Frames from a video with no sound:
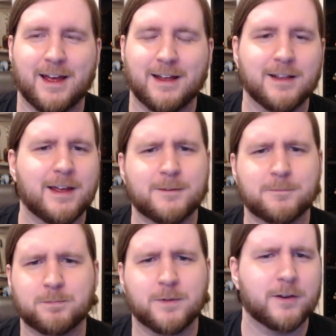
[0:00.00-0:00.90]
and like
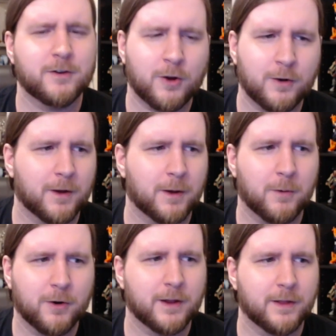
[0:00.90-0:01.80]
Gandharva,
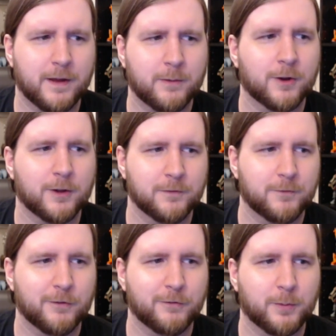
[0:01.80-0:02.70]
Maruna, they were all
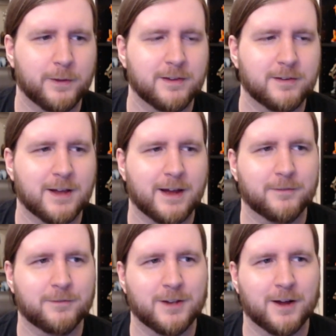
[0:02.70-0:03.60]
involved with this kind
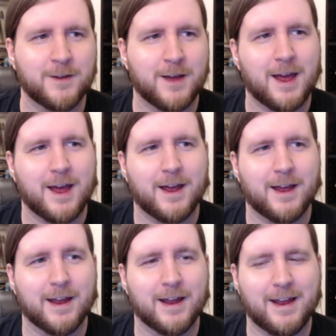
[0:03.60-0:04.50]
of stuff.
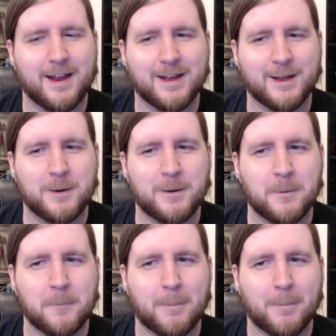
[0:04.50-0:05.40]
And
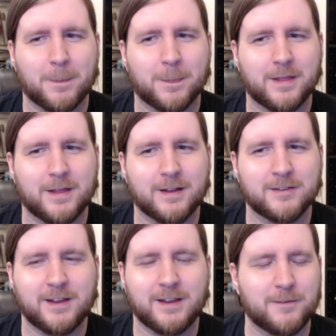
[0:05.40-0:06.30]

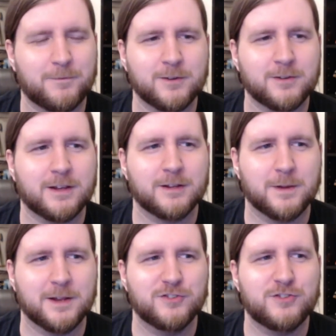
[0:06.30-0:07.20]
it's like it feels like it's
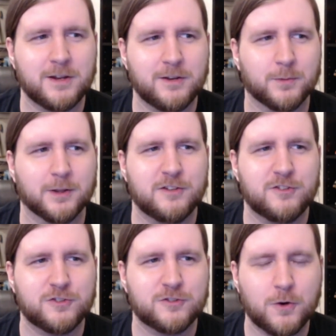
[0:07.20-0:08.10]
been genuinely
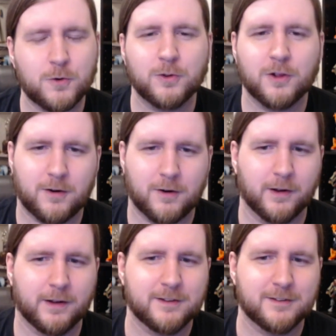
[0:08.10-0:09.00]
so
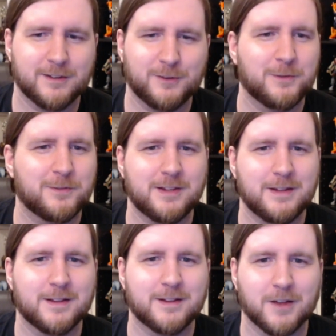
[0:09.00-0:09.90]
long since we've
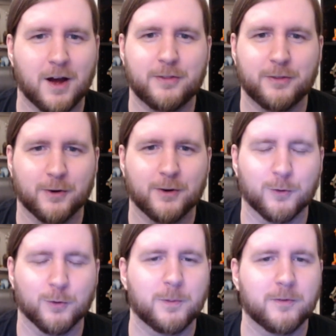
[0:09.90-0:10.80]
seen this other
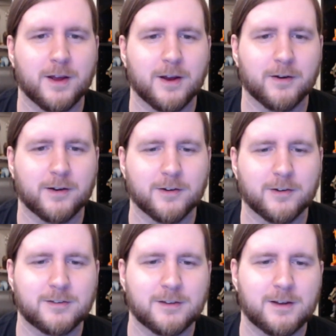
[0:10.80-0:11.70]
group of
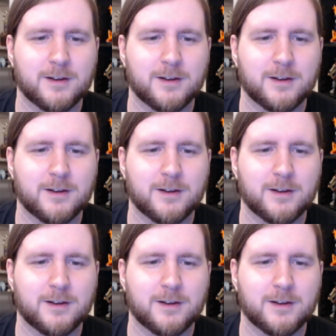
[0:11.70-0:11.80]
characters.